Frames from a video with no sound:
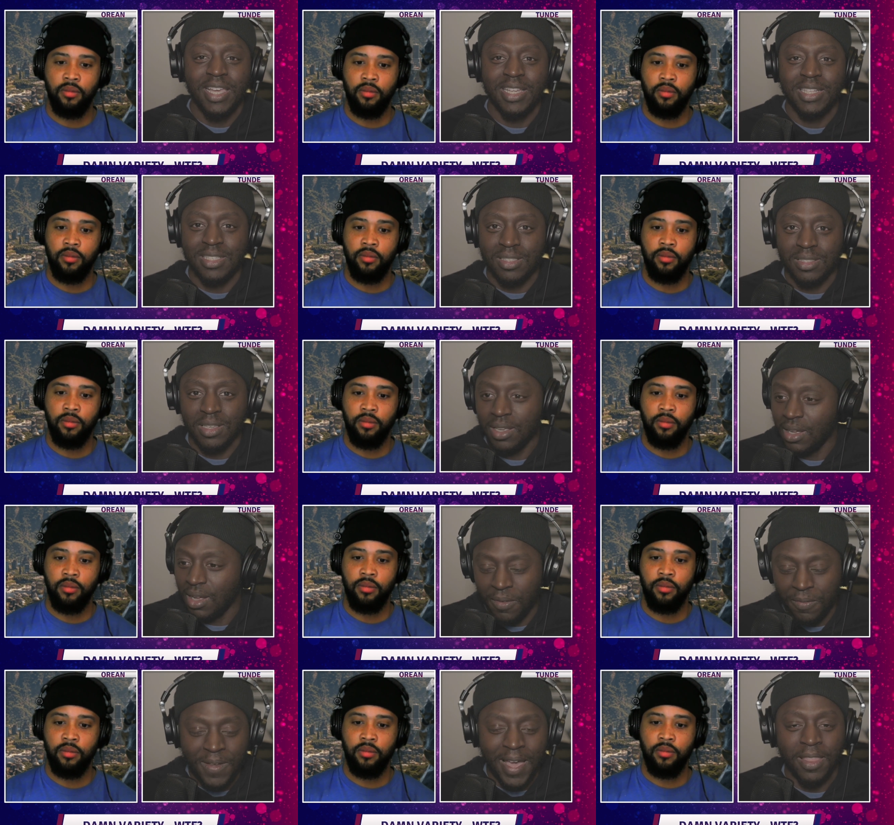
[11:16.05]
Speaker 1: It's
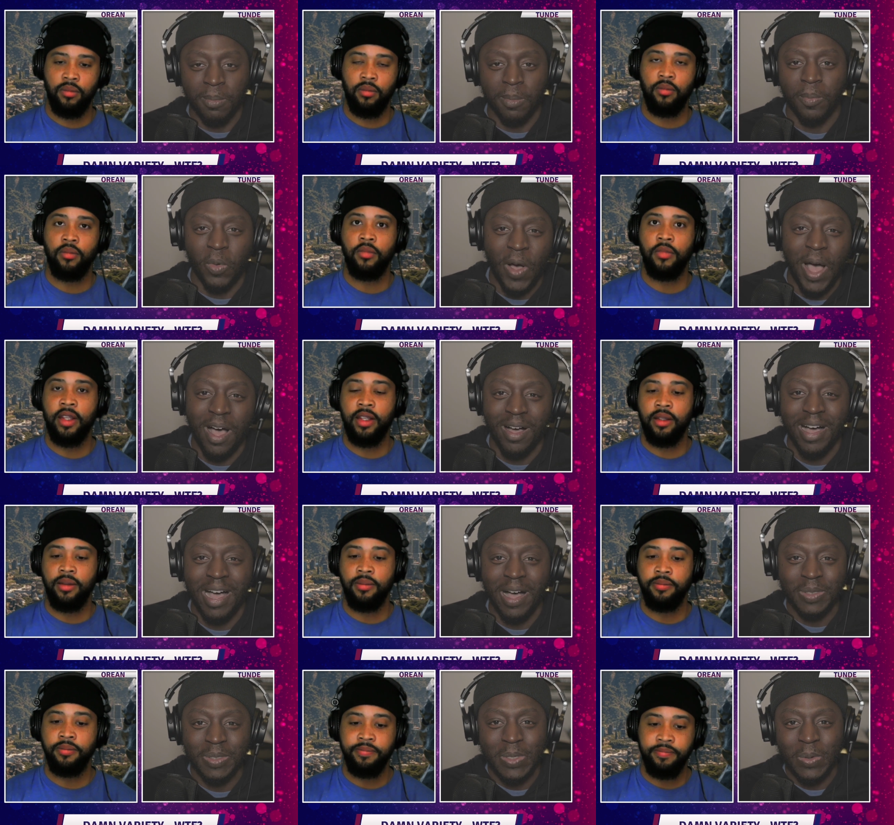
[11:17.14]
unfathomable how,
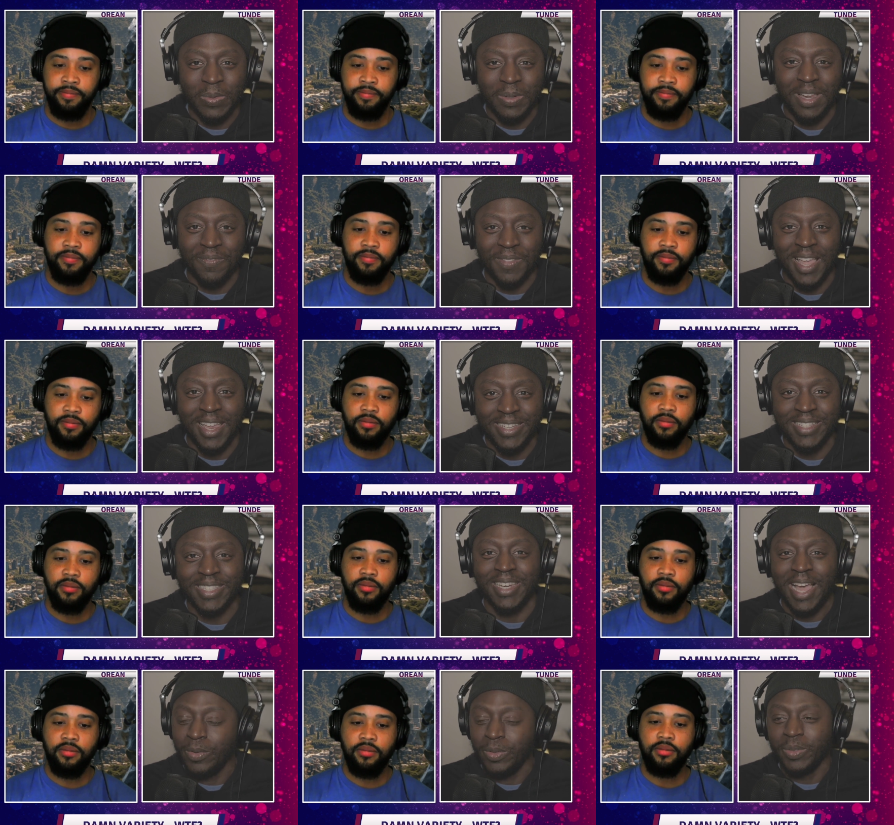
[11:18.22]
how tone deaf that is
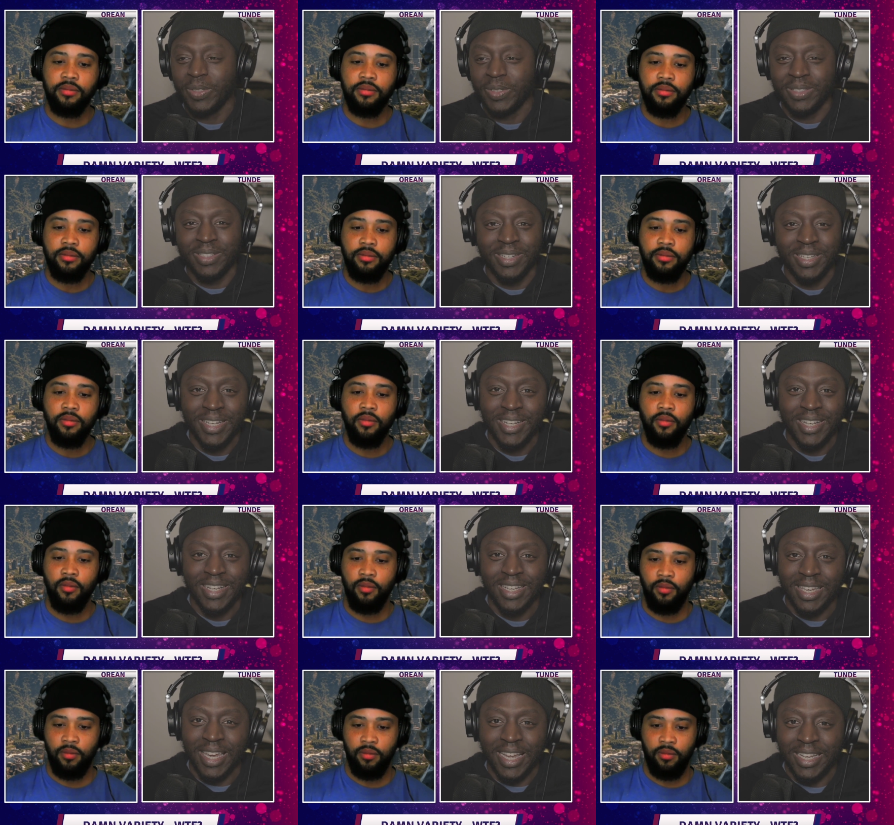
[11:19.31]
and how you couldn't
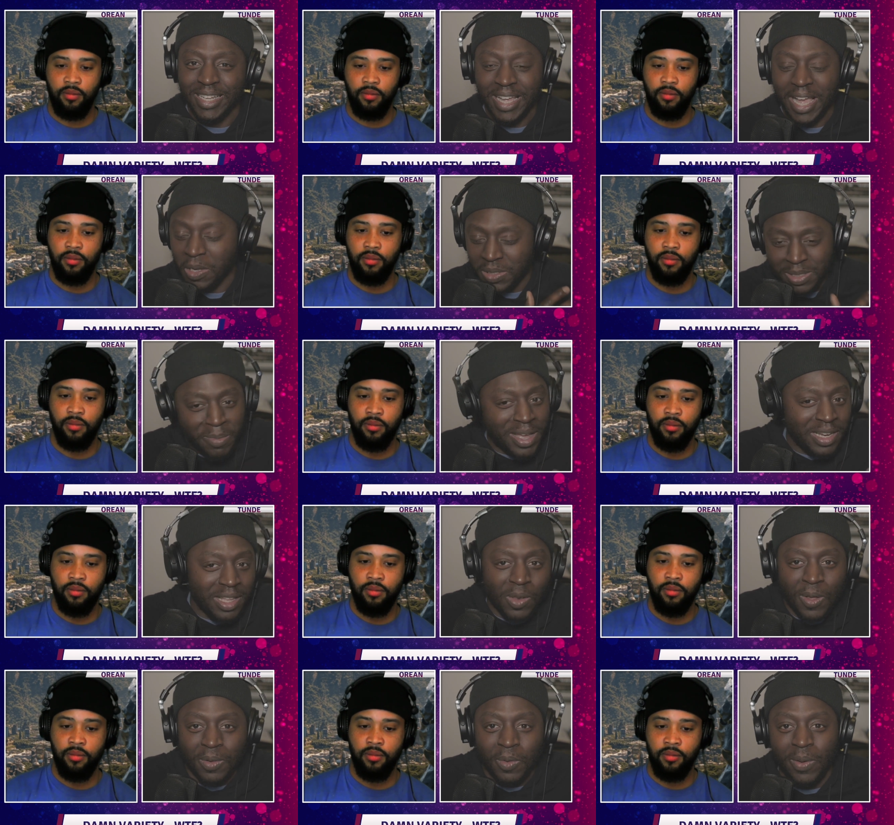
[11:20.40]
like how somebody
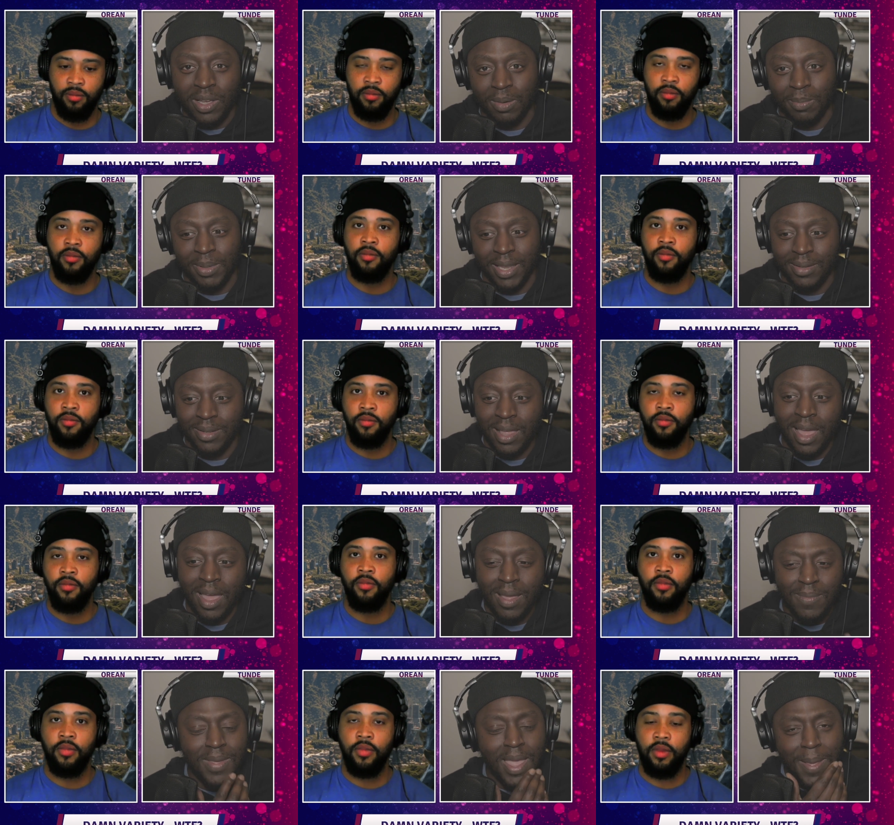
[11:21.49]
along the way couldn't be like,
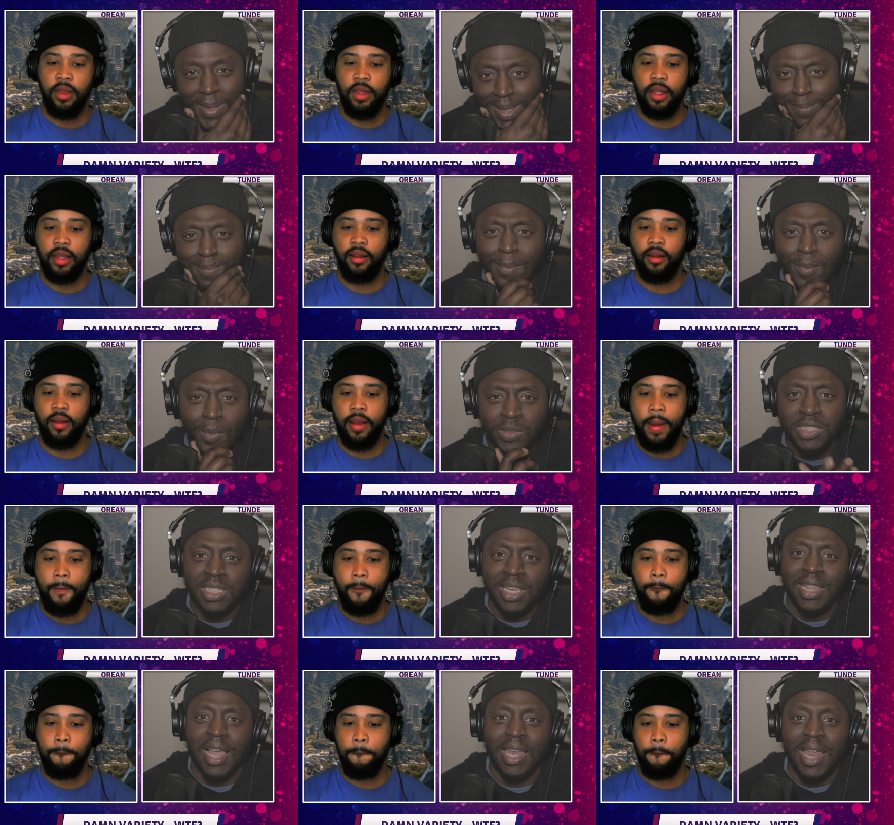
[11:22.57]
ah, maybe, maybe we should
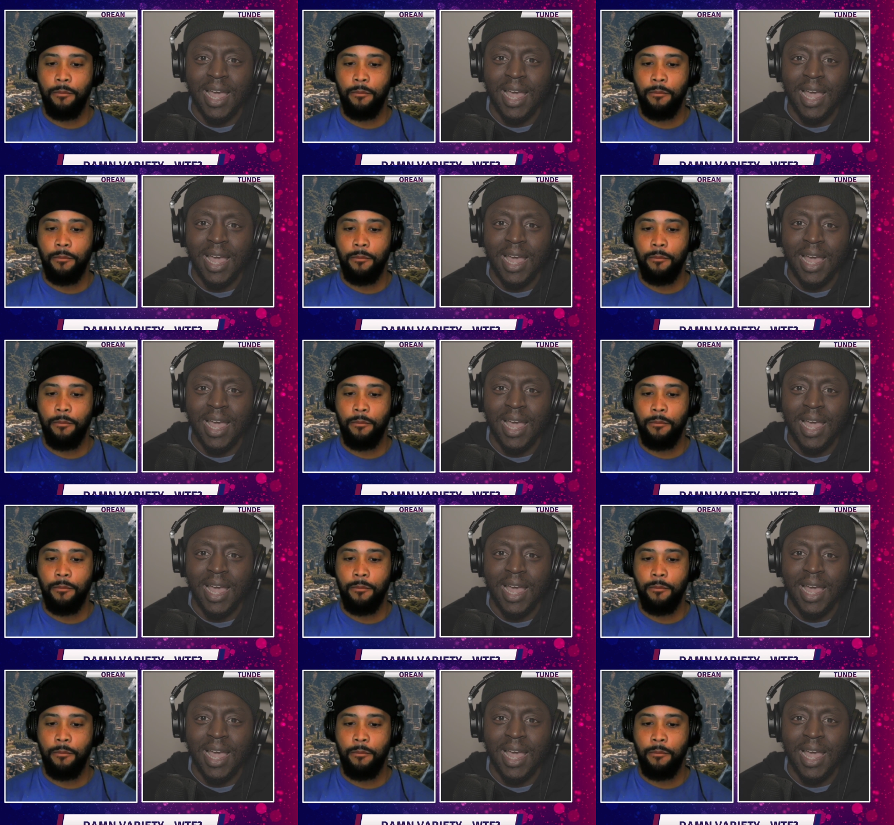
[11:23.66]
take that